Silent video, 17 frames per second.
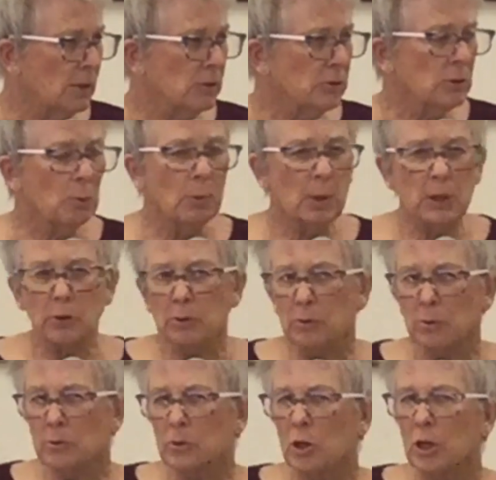So what
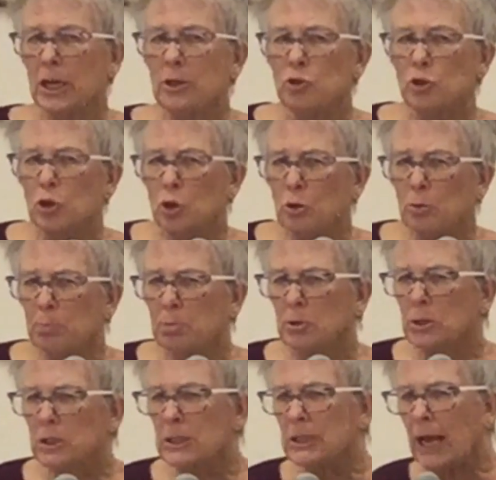your
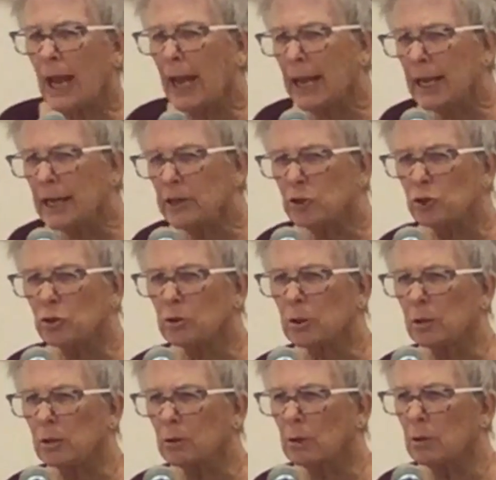
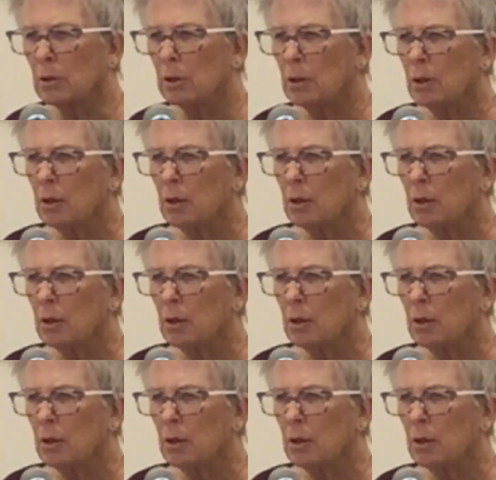interpretation